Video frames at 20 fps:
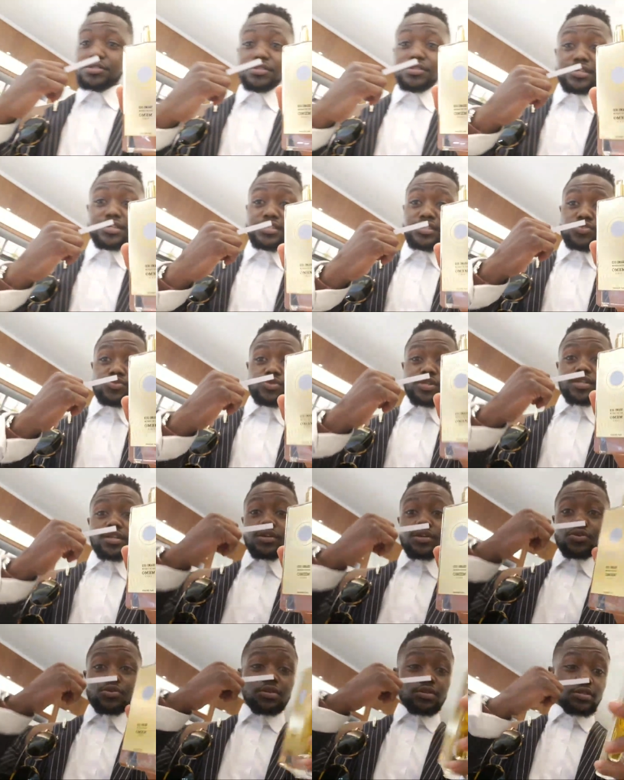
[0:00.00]
This is
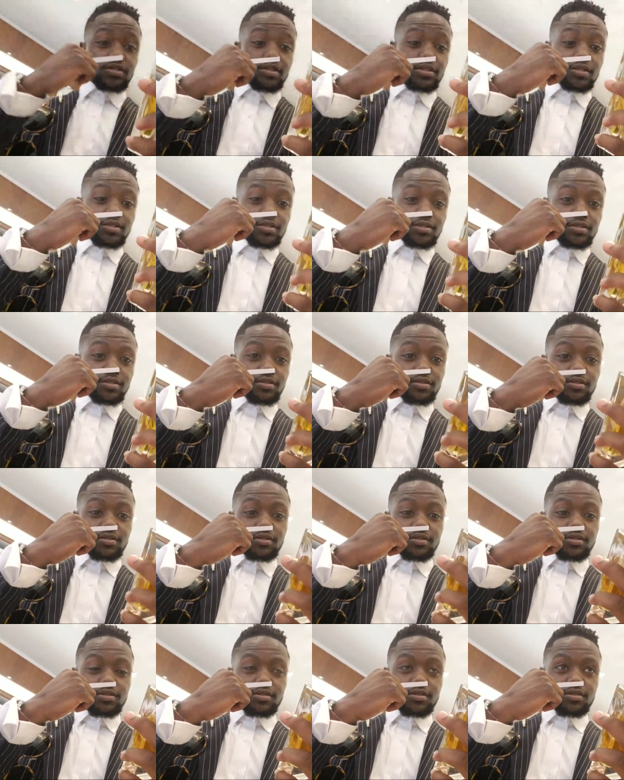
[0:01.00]
ridiculous.
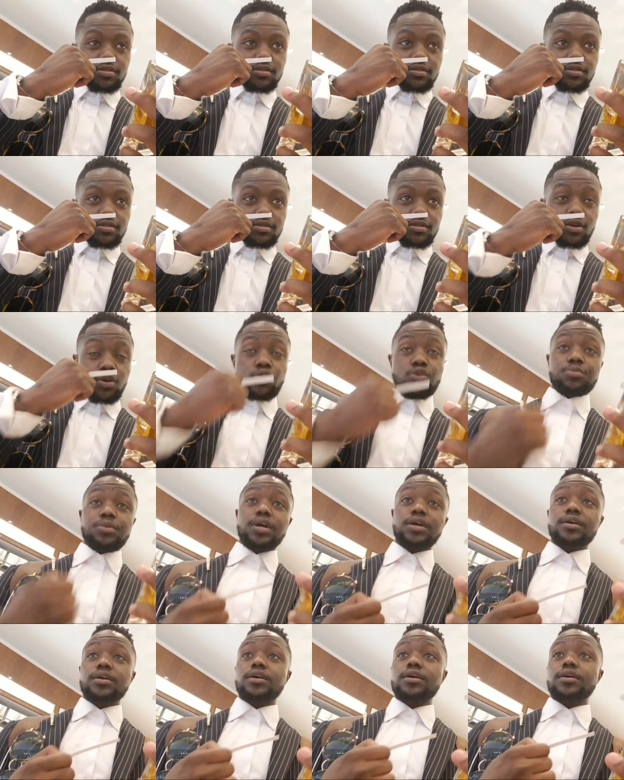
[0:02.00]
Oh
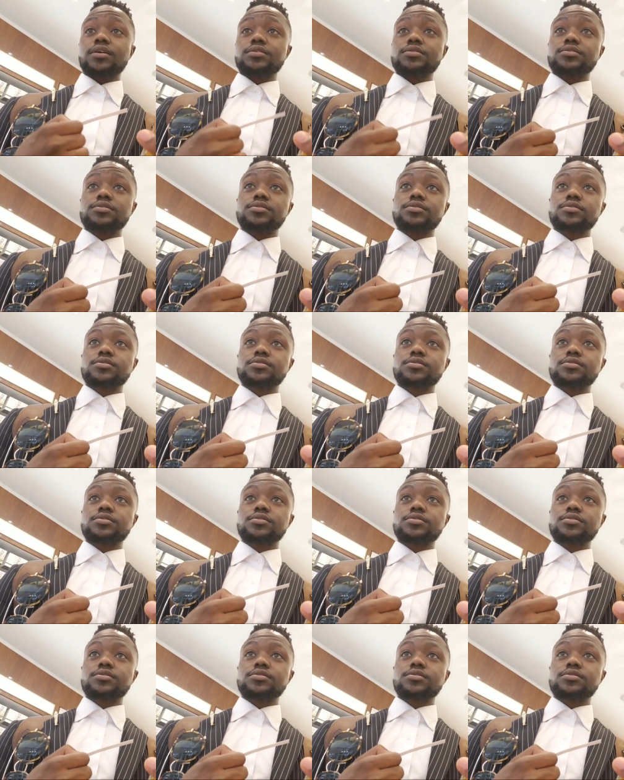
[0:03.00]
my gosh.